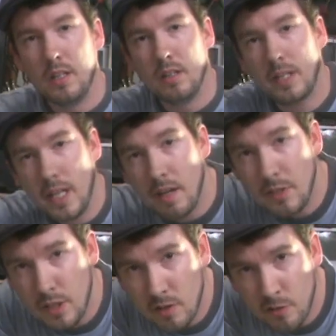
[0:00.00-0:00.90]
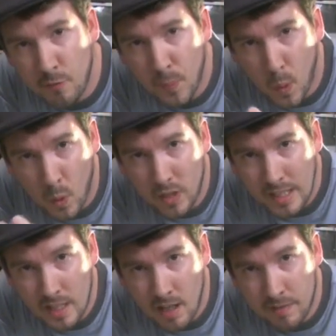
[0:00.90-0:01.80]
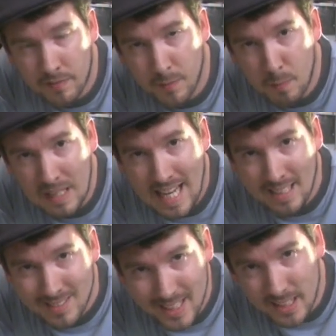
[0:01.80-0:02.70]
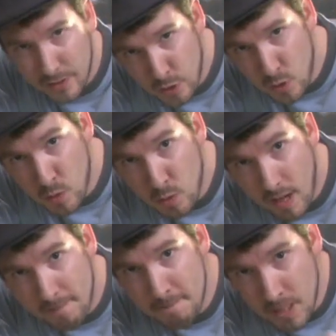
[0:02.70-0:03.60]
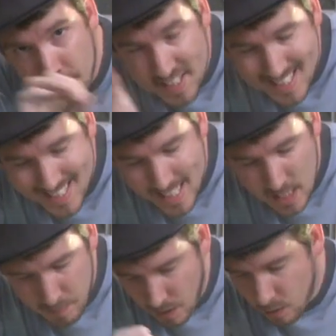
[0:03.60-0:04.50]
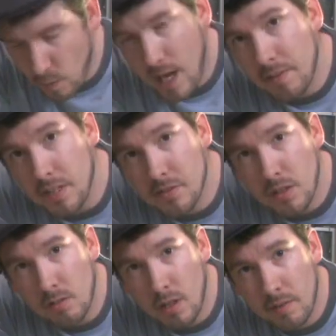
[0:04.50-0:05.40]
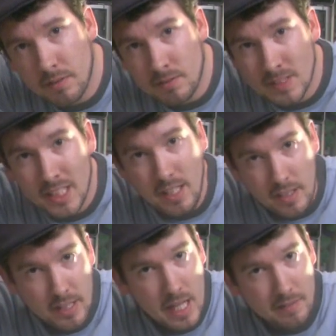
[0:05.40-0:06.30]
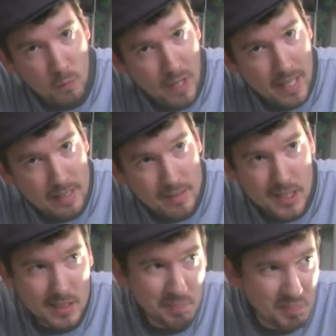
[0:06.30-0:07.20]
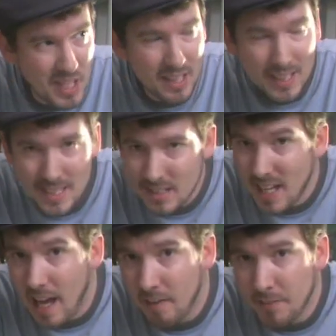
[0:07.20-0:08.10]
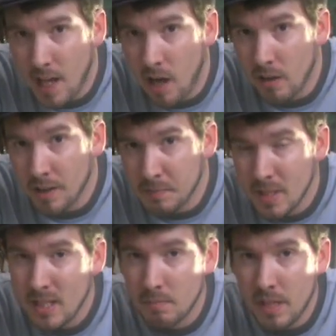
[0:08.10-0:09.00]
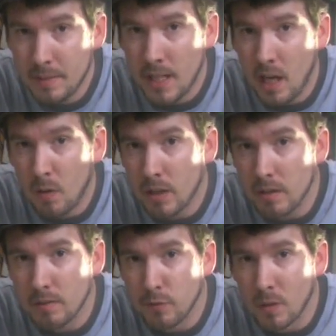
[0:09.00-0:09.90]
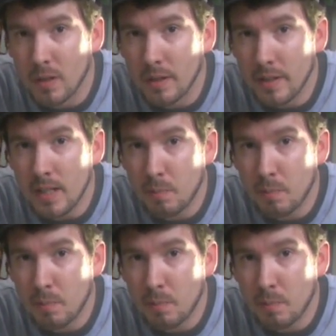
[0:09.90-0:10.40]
Okay, after you've poured enough plastic to fill the seam around the assault rifle, you're gonna have to wait at least a half an hour, maybe an hour, for the